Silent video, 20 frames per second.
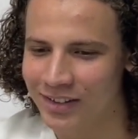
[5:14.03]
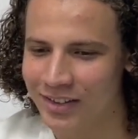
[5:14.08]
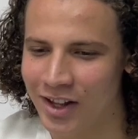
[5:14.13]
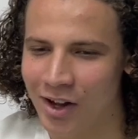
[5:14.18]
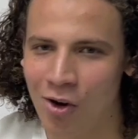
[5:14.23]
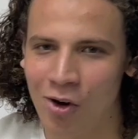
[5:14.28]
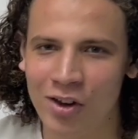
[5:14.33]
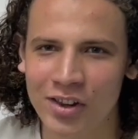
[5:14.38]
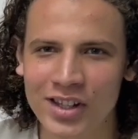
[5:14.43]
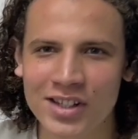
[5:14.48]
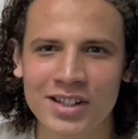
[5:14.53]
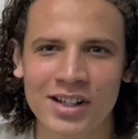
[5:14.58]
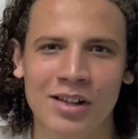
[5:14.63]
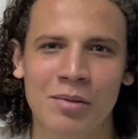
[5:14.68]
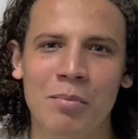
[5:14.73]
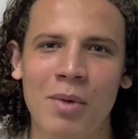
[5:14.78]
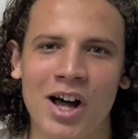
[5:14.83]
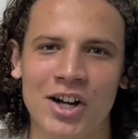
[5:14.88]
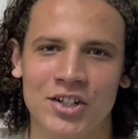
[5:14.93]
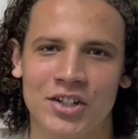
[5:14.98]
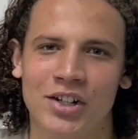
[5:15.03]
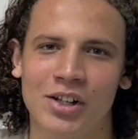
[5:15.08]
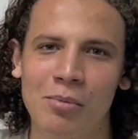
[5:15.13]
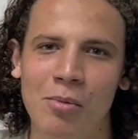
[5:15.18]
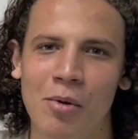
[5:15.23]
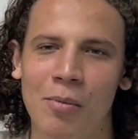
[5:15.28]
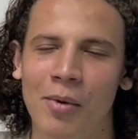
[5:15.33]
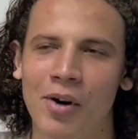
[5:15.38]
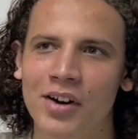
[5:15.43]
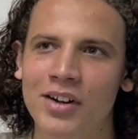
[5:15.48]
There are all these little magical
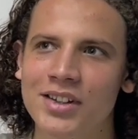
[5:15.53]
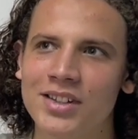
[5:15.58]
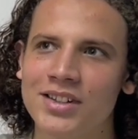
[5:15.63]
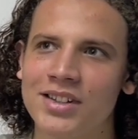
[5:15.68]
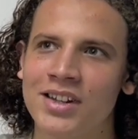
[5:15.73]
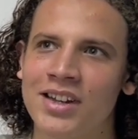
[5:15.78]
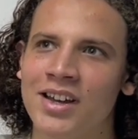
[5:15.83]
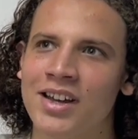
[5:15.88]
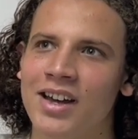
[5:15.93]
moments.